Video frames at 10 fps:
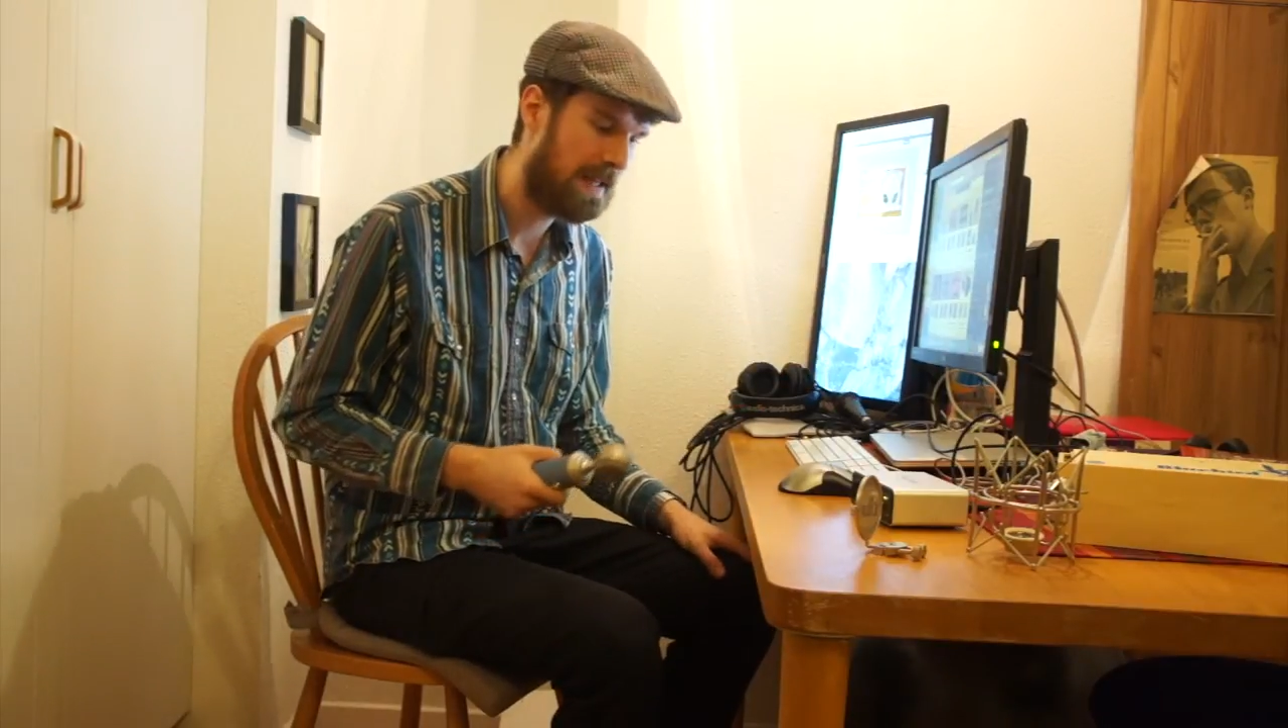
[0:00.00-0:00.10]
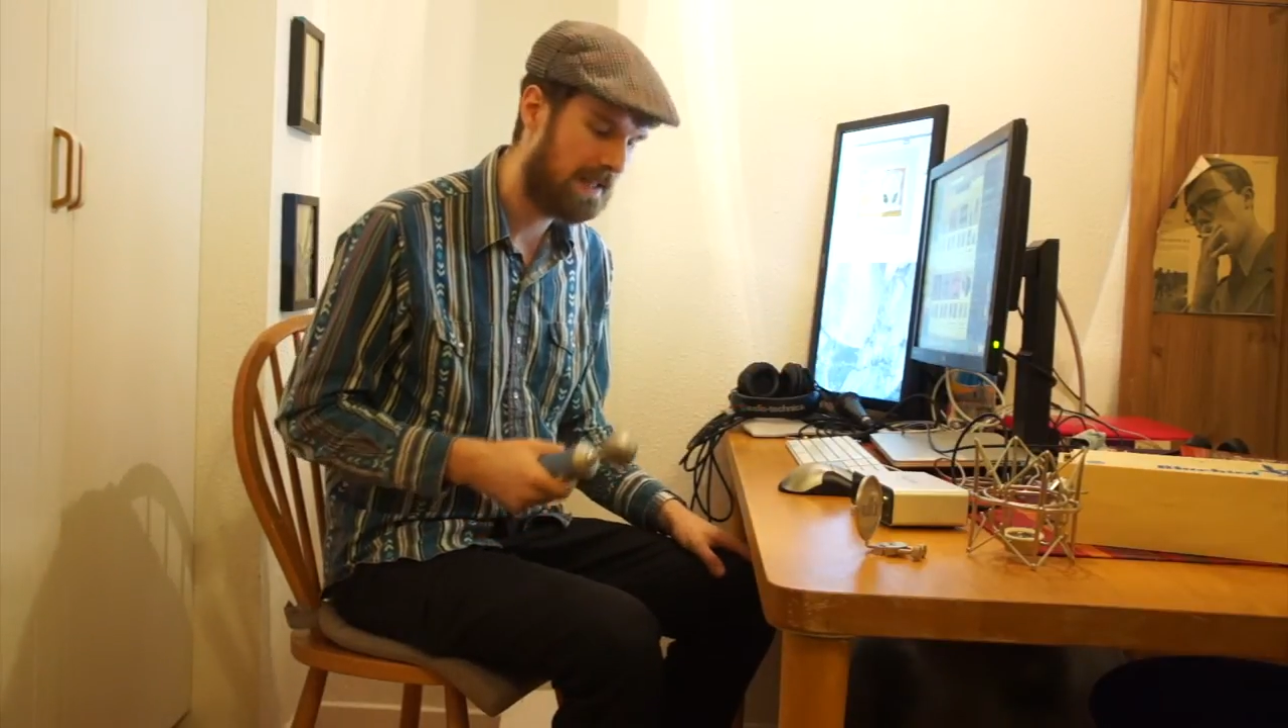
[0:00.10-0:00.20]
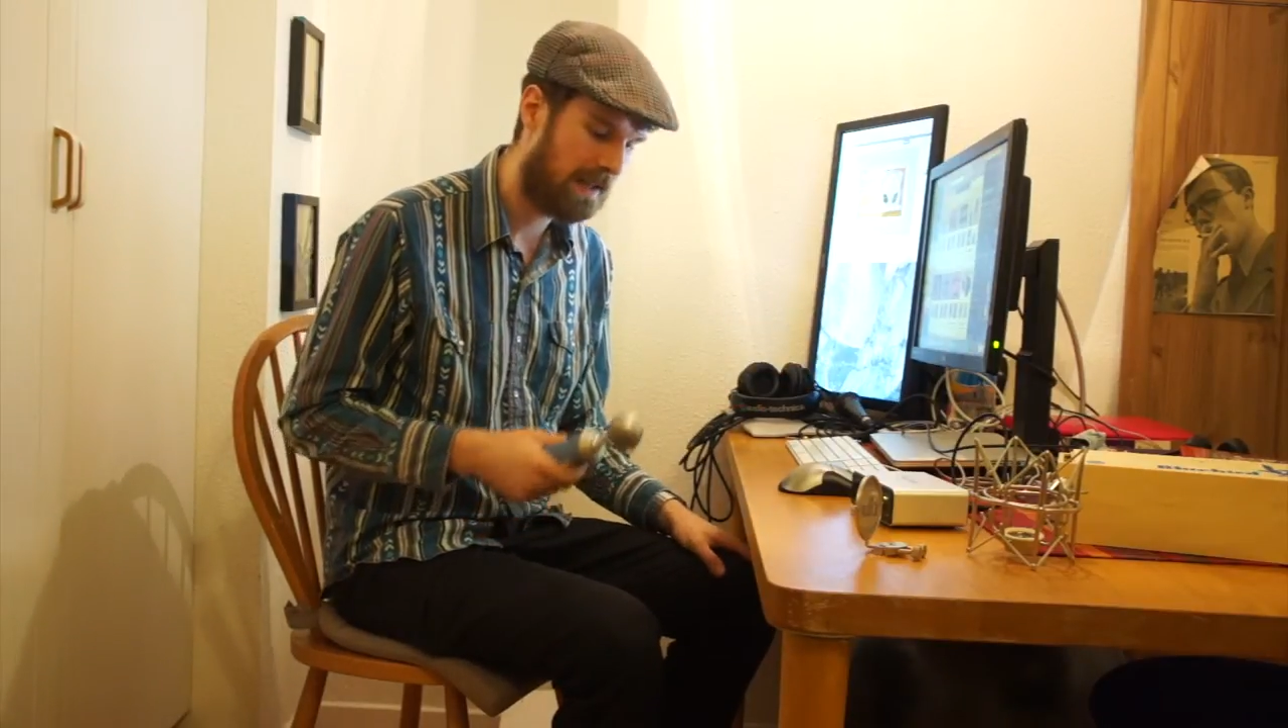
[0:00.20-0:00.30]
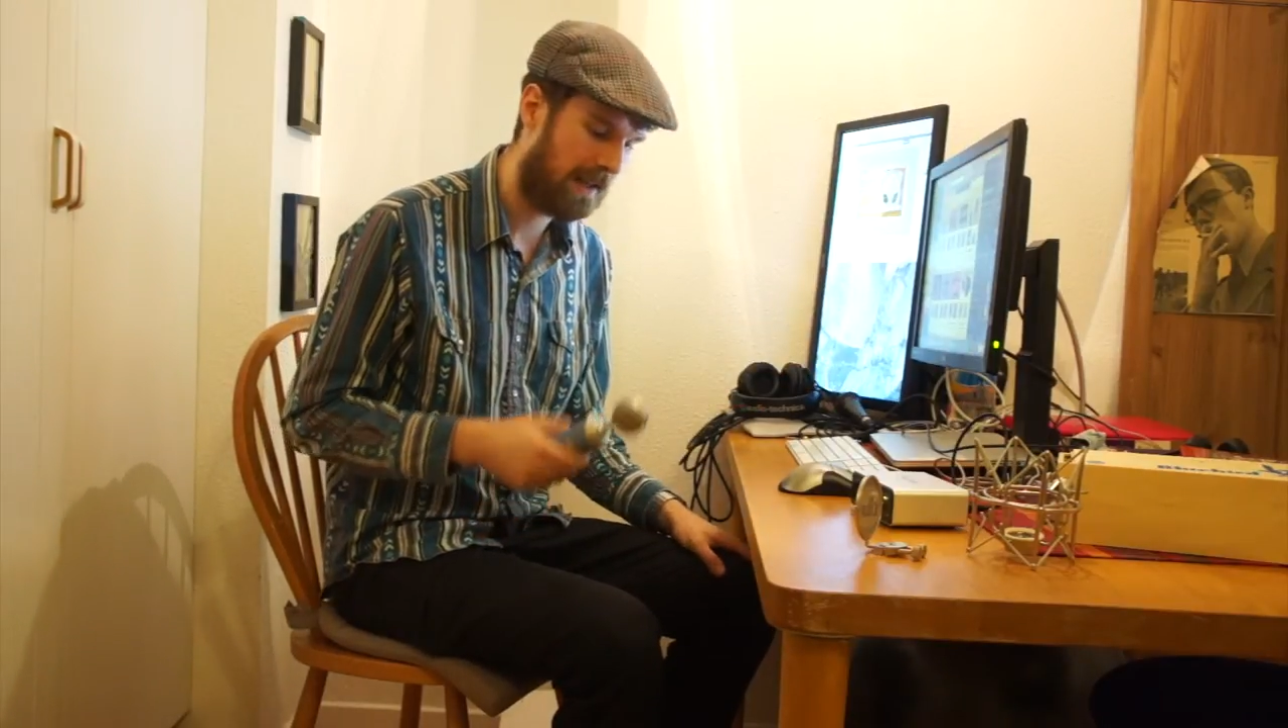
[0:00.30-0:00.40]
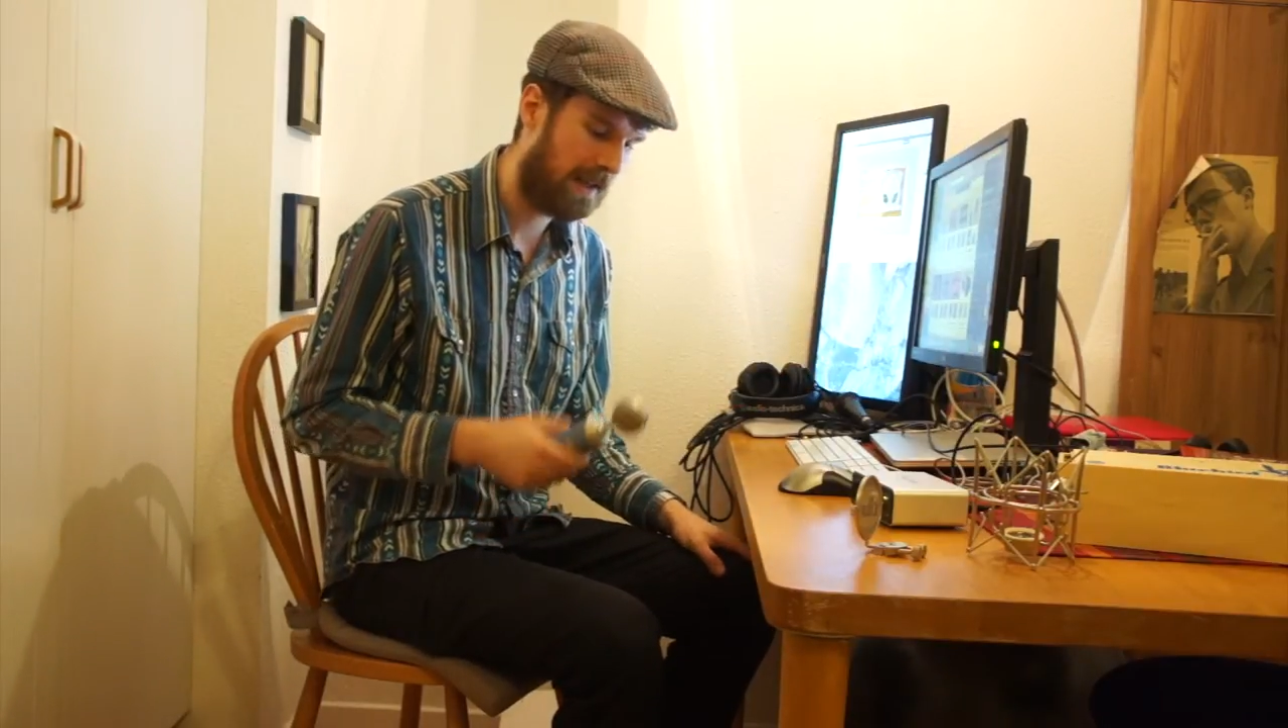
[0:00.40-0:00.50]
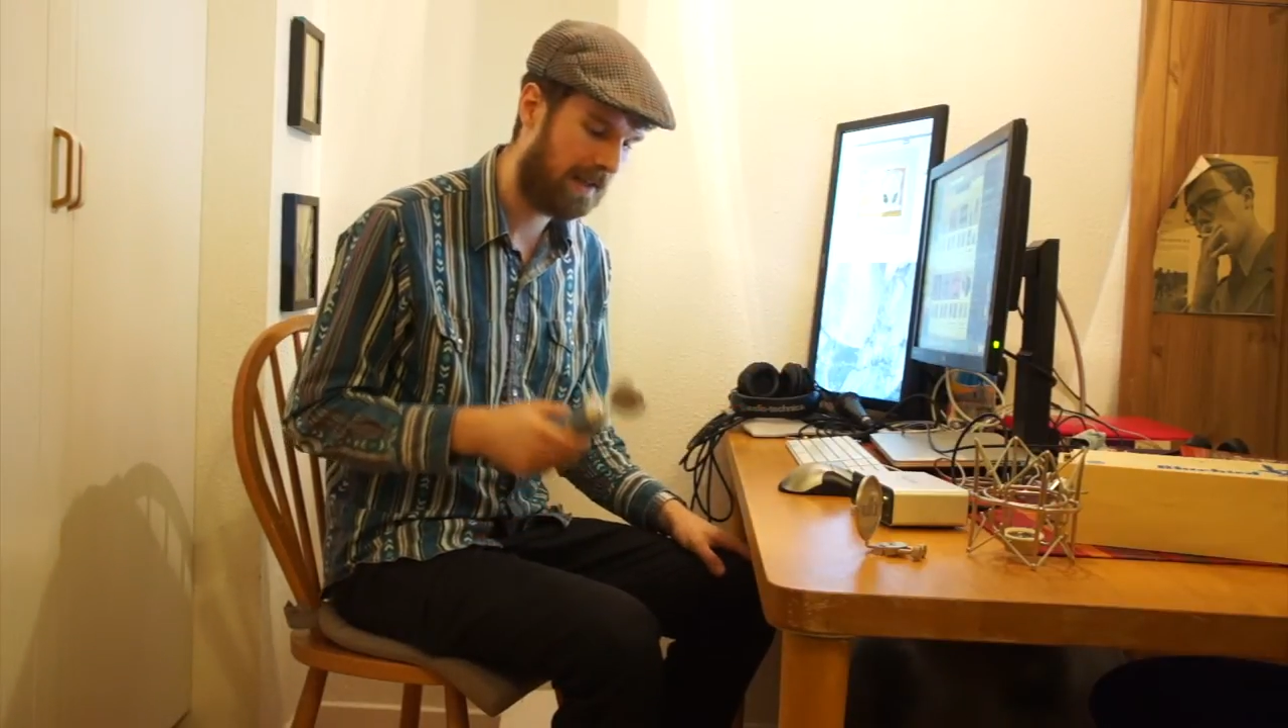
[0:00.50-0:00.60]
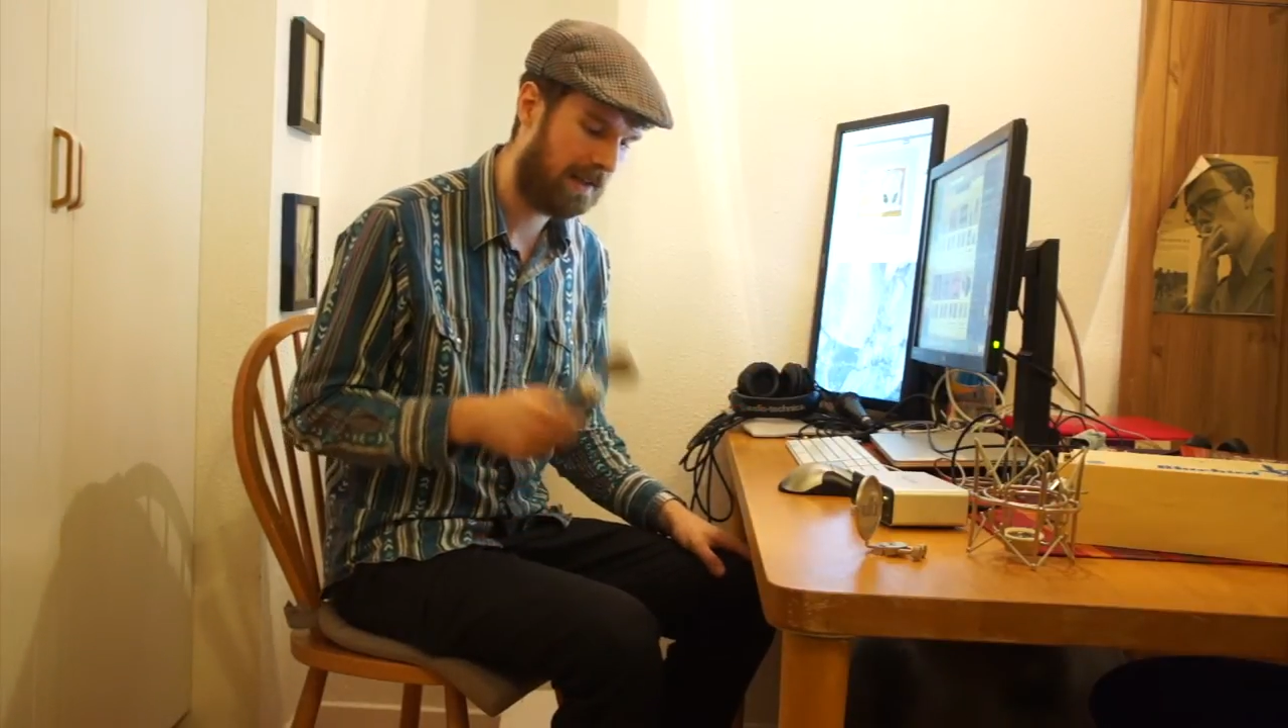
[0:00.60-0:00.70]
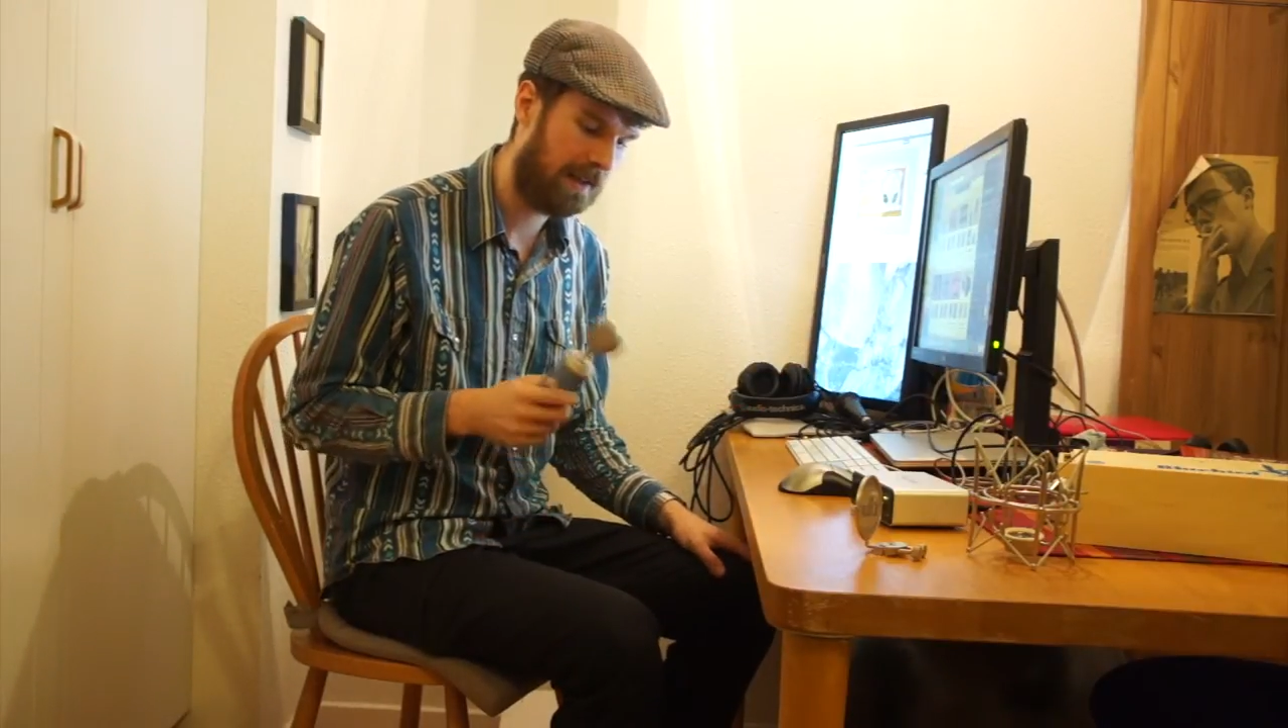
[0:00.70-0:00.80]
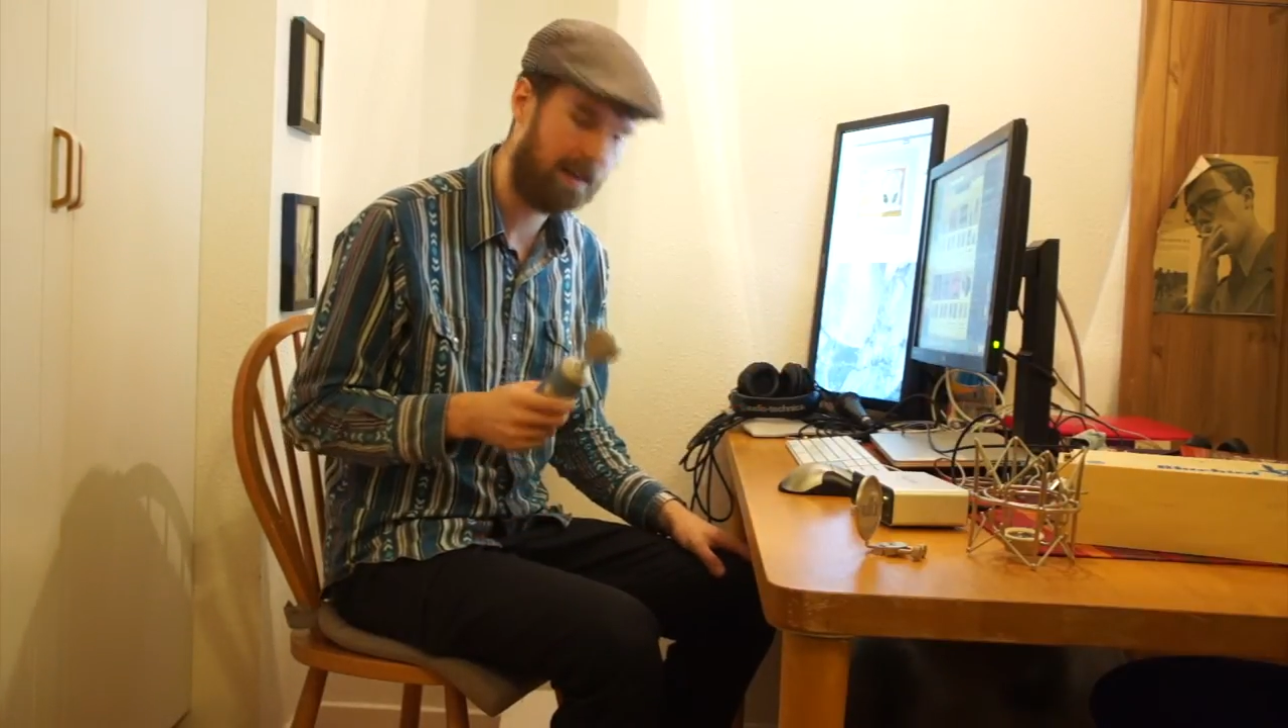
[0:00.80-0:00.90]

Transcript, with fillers: Uh, and